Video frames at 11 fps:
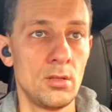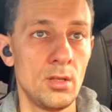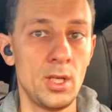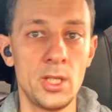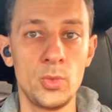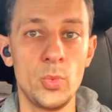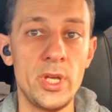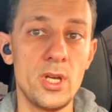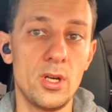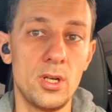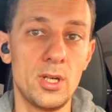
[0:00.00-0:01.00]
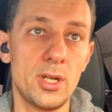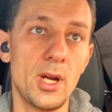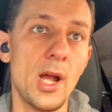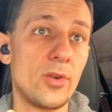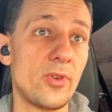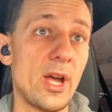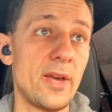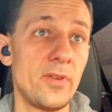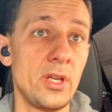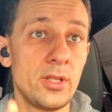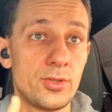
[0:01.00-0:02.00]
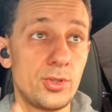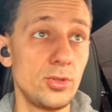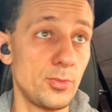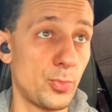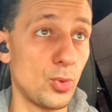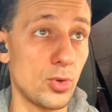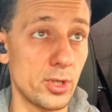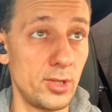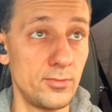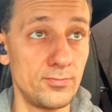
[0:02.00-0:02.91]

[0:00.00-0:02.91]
And we are arriving to the port.